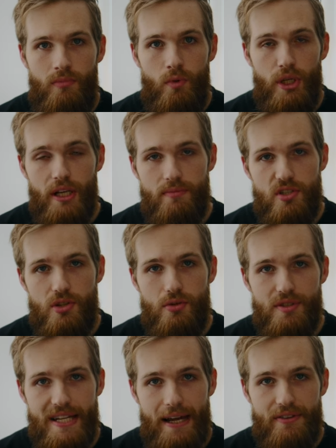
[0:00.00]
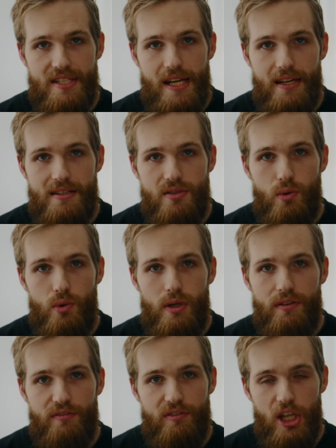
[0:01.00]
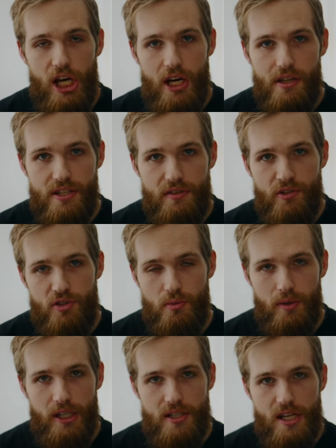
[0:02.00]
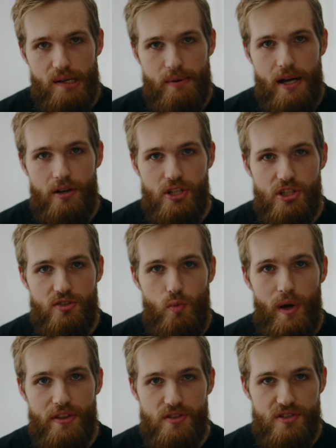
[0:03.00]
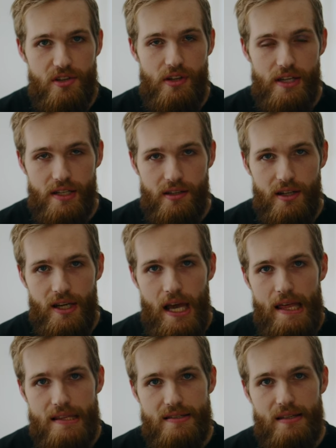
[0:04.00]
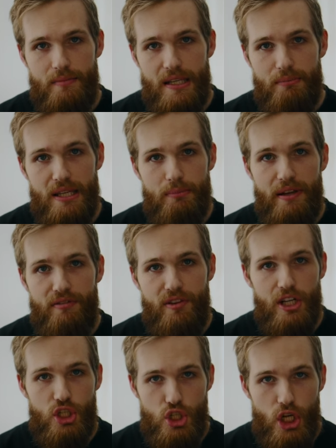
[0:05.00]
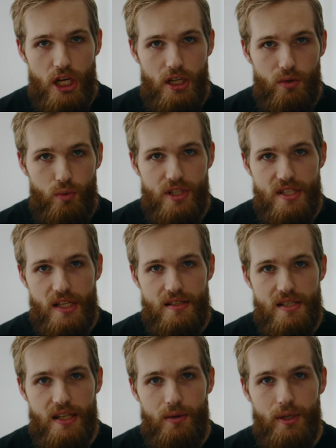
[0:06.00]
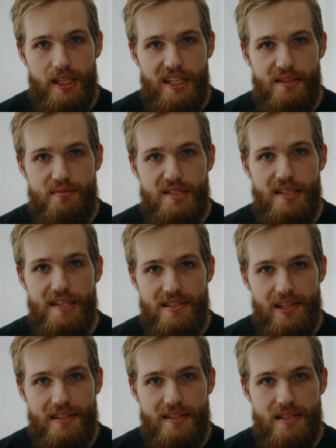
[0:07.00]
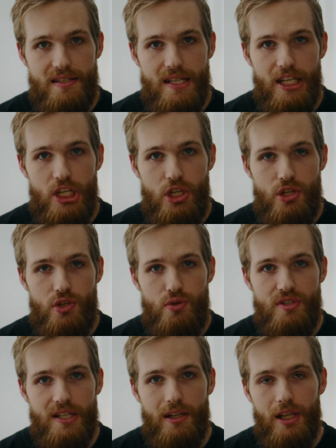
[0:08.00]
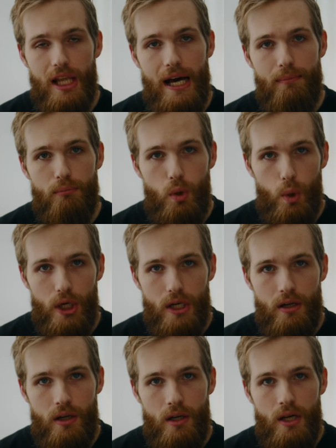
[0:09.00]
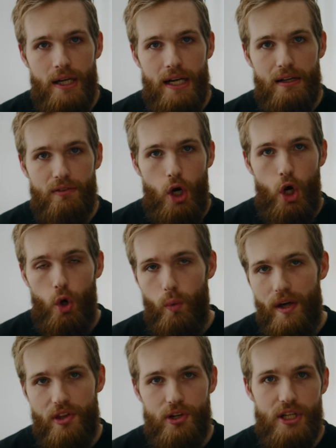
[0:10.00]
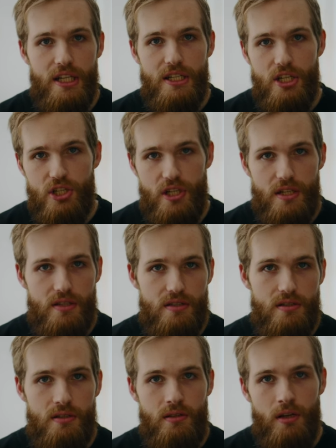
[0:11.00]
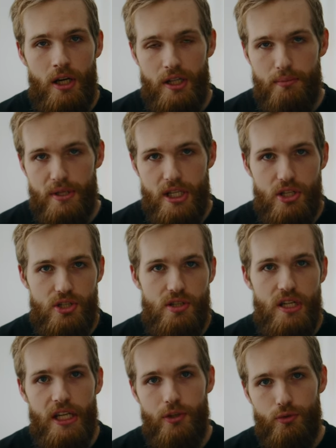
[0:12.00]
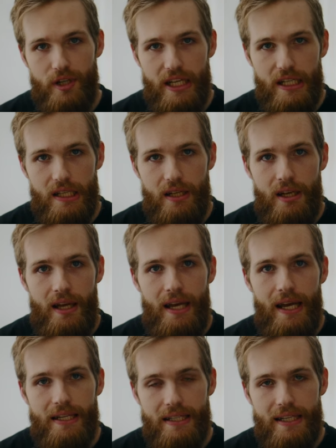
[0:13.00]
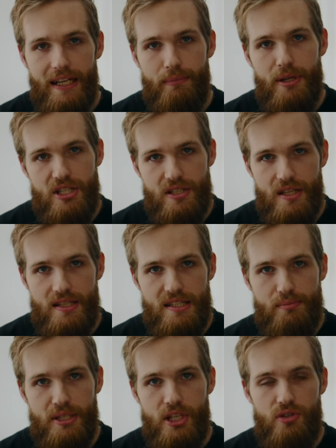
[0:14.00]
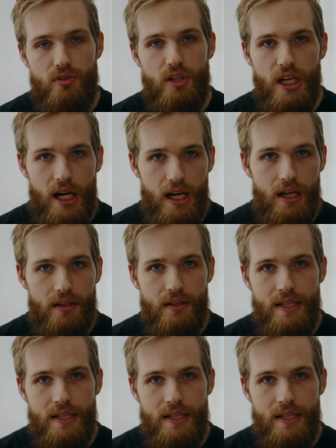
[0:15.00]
When it comes to downsides or flaws, the first one we're gonna talk about is just weather sealing. It's something me and my friend John were discussing when it comes to these lenses. He shoots in a lot more kind of all weather conditions, on the beach, in rain. And he kind of mentioned this as a potential con.